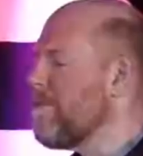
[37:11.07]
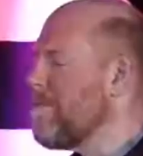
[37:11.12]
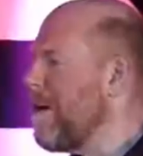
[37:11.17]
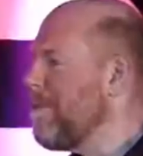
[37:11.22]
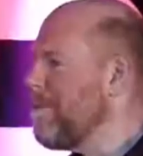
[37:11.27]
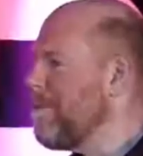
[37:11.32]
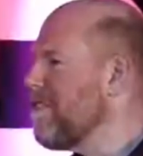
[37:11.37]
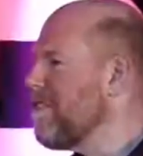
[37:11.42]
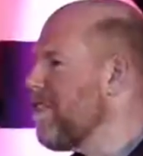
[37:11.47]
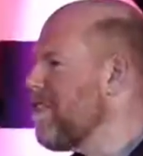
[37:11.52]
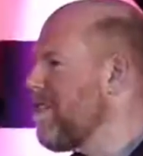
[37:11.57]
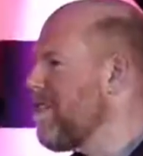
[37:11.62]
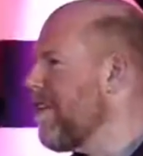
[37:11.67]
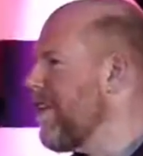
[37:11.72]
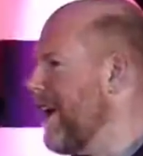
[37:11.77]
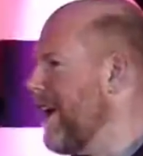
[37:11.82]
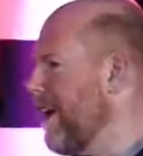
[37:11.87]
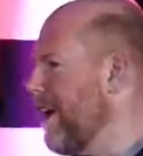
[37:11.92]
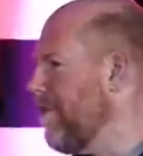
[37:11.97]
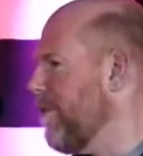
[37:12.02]
music theory,
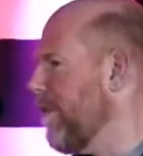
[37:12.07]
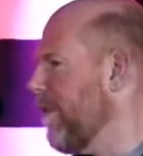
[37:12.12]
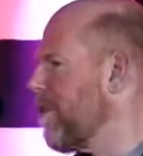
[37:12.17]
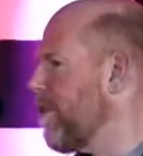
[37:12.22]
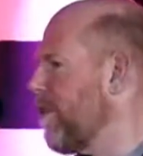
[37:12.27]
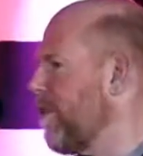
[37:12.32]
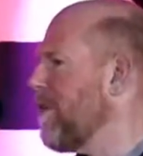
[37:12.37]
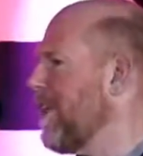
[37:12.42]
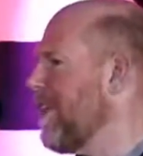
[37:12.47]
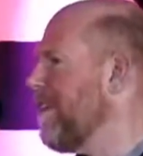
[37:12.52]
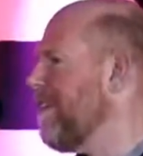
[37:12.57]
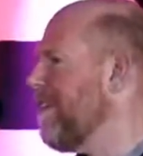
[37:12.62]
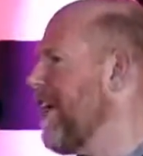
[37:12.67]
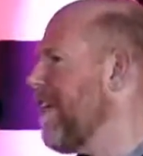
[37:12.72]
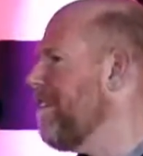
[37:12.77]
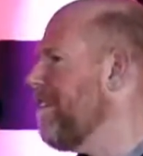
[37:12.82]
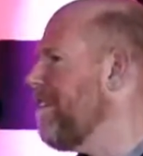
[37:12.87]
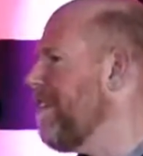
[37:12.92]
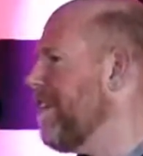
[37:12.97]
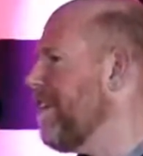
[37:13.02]
are you incorporating that
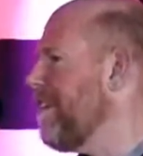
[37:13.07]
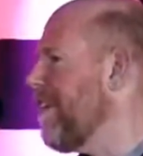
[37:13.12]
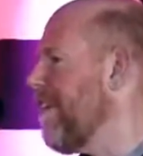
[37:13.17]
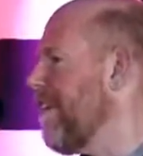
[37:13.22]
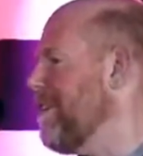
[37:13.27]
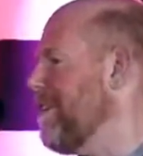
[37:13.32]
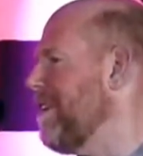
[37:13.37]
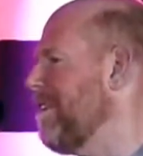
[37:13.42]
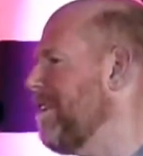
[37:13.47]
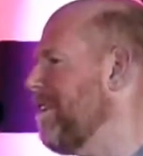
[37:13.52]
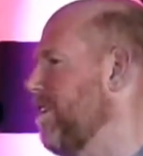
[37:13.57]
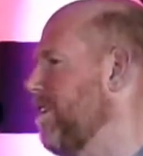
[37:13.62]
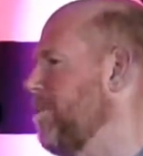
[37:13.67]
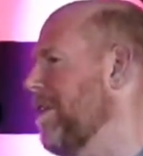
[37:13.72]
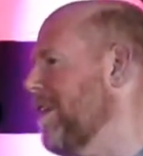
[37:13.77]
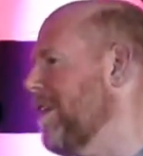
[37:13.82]
into your? I mean, you must.